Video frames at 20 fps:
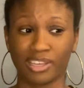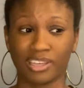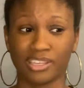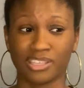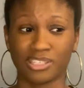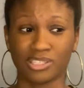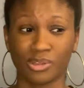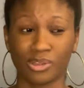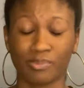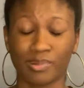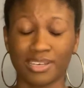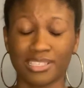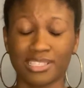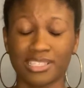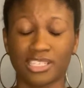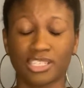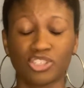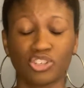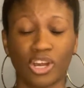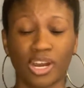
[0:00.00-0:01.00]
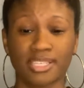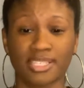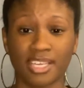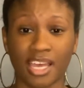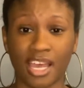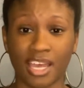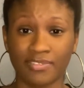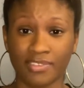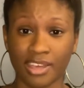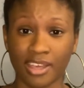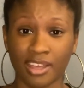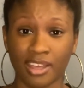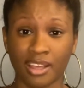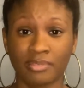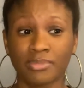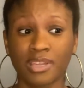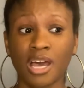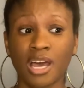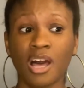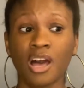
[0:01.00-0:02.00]
So they're basically trying to save
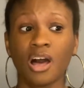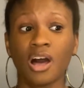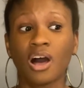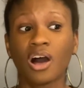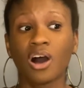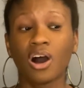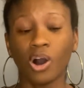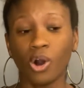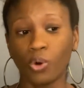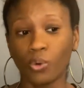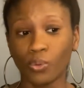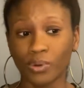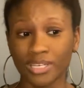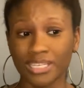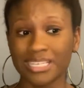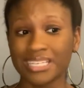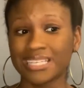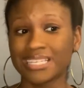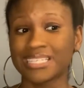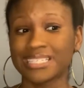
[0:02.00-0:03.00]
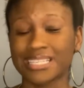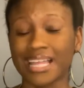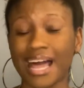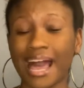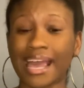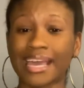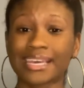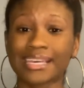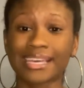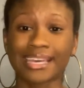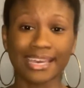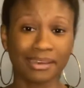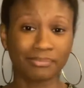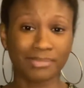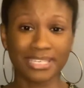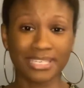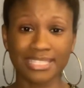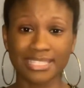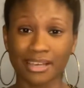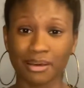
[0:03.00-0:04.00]
him. Owen is like, get
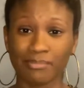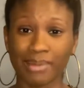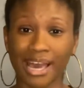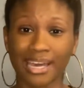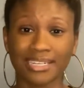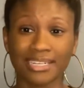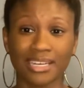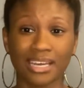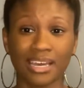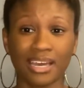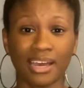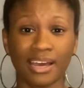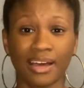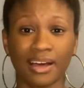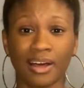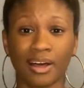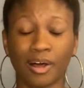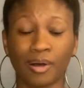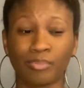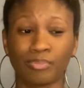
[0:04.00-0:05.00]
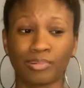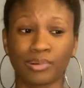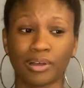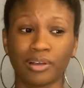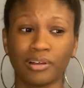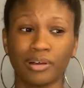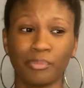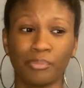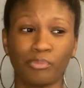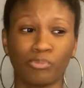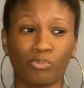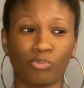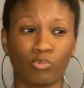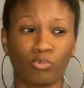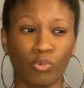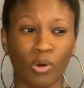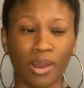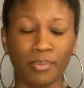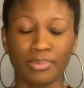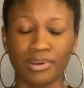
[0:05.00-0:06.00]
me somebody to help.
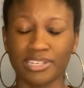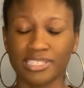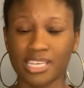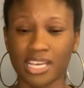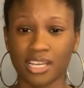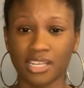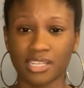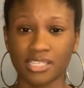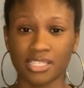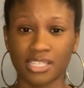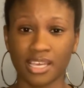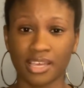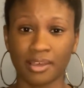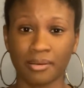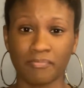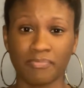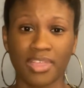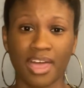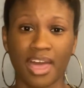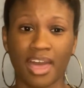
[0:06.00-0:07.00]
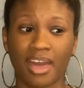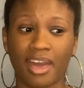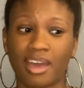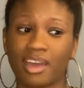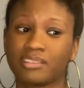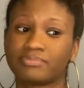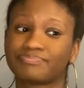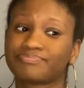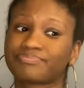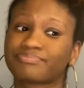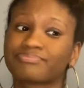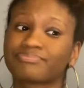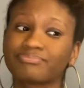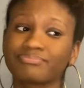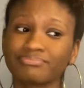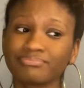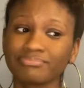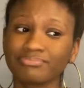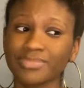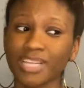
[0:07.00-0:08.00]
Weber tells him that,
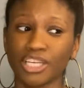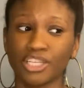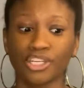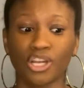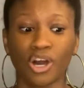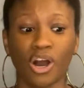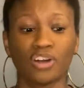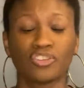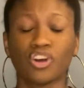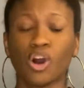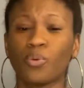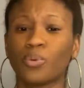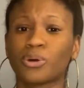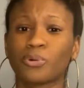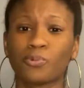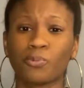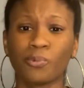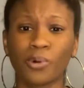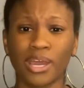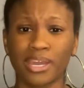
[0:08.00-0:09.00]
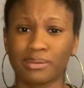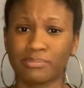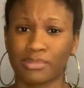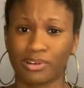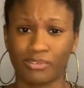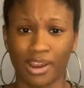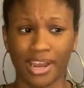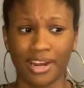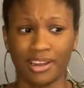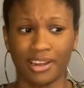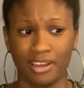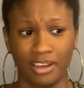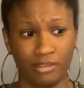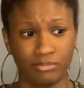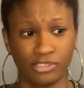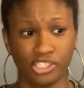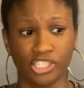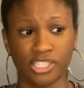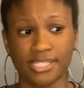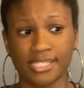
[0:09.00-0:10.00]
I don't want to wake Miranda up.
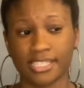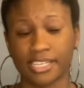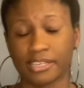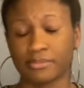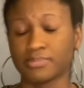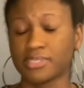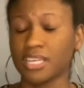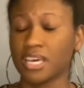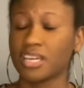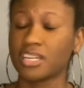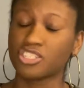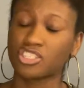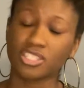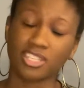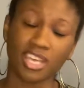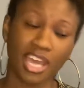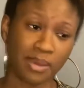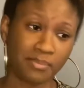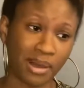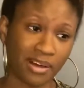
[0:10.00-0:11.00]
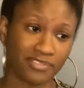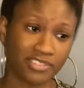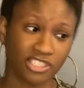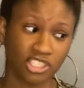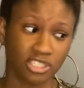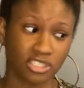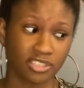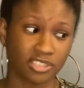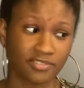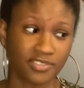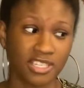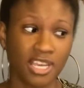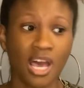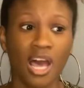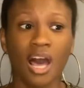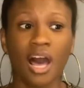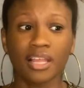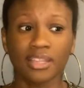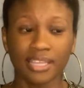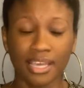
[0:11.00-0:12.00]
She's asleep. Teddy just came off a shift.
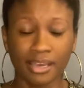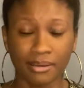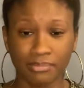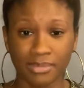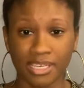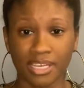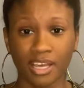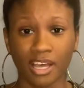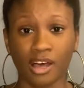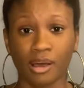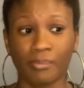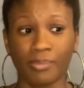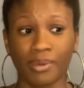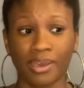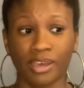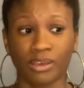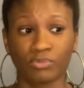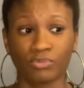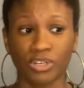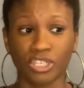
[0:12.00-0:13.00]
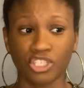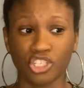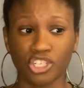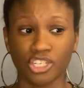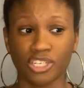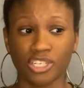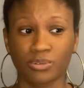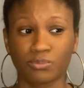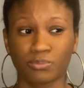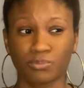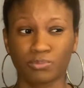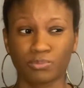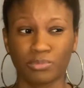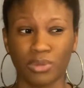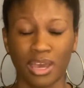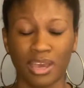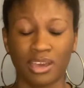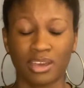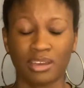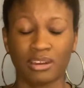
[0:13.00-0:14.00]
Let me help. And Richard
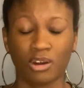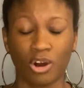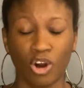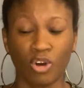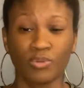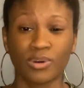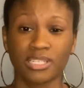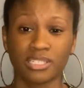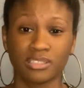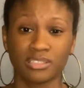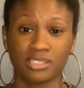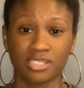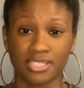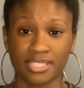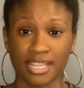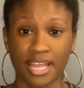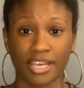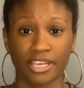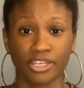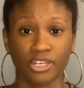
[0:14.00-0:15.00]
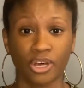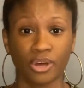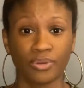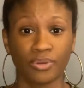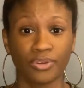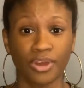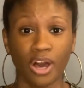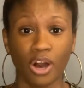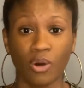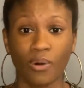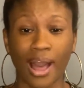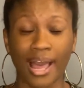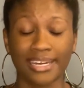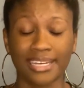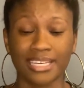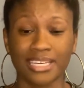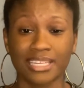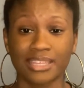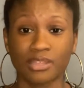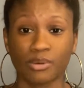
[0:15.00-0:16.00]
and Owen is like, no, I
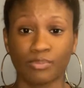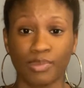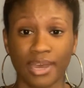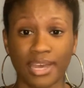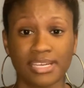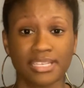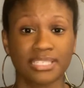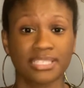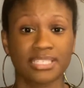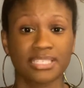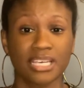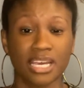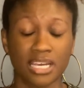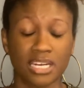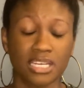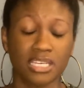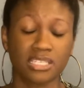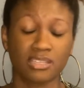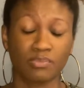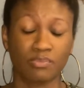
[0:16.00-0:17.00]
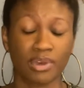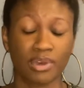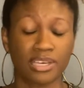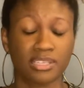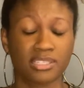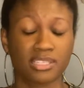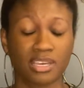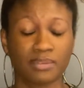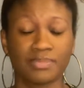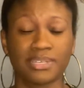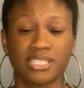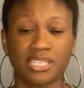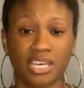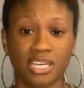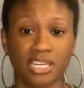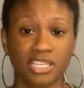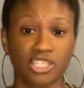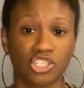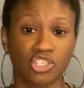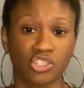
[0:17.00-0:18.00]
need the best. Teddy is the best. Give me
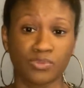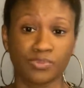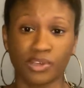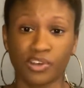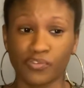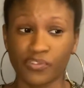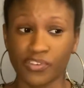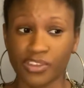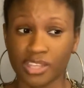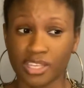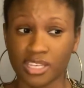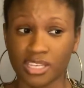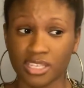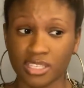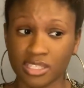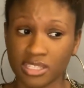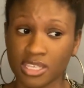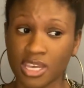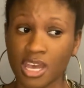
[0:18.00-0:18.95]
Teddy. She's built for this.